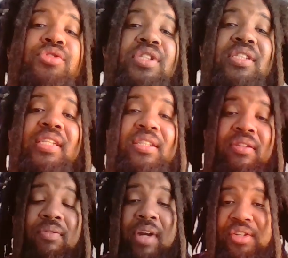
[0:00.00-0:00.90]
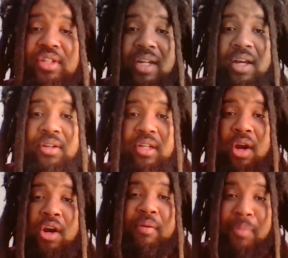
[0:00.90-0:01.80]
seat of rationality,
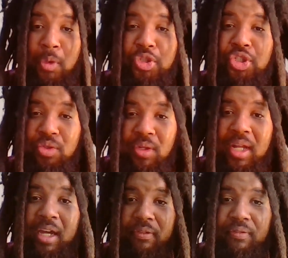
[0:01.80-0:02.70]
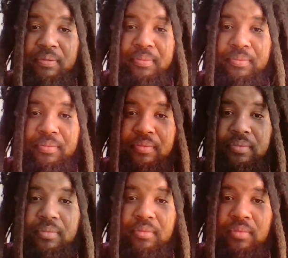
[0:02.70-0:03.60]
our emotional life,
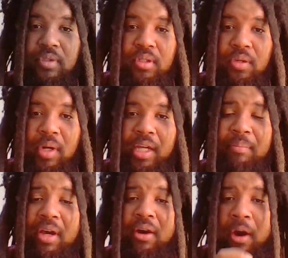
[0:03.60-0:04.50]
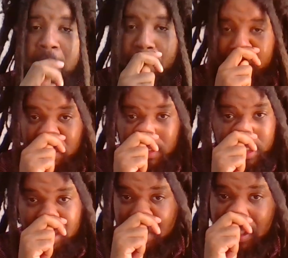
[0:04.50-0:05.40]
right? And by heart, we don't
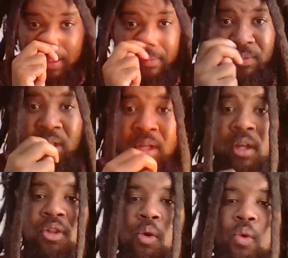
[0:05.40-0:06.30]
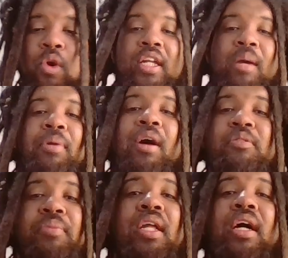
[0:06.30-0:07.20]
just mean the organ that pumps
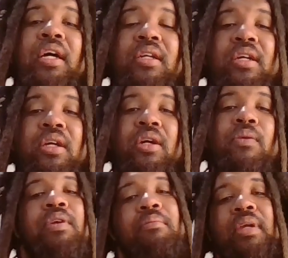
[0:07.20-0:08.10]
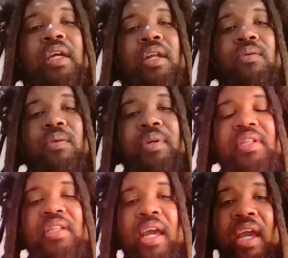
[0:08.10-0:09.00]
blood. We mean when we
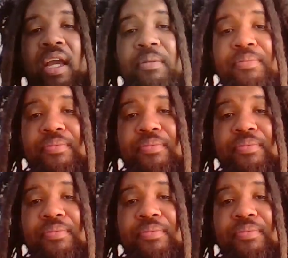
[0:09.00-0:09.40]
say,